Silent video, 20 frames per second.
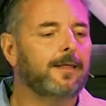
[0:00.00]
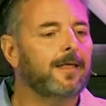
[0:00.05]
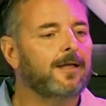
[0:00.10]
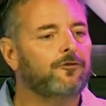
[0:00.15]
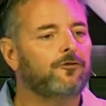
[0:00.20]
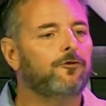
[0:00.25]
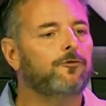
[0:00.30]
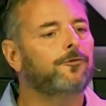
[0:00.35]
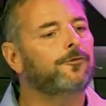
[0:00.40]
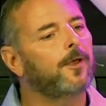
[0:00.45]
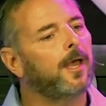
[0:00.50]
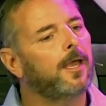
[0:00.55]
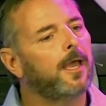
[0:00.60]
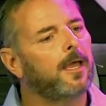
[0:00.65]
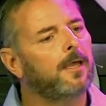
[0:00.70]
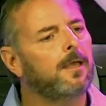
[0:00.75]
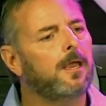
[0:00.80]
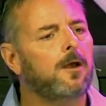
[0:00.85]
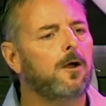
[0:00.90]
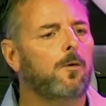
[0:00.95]
that you say, hey,
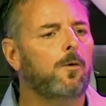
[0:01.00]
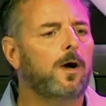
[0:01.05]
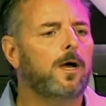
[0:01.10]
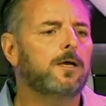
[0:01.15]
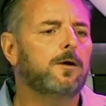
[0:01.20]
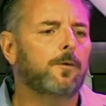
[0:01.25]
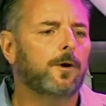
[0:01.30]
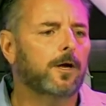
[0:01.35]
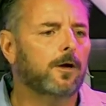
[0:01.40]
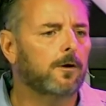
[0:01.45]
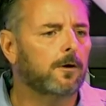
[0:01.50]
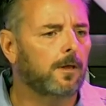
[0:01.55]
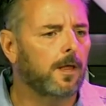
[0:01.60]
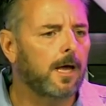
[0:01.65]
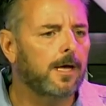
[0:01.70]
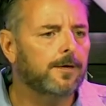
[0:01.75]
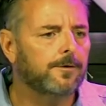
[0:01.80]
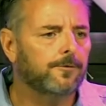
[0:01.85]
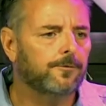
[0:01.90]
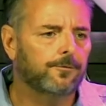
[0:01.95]
you know what? You want to go to
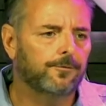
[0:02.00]
lunch?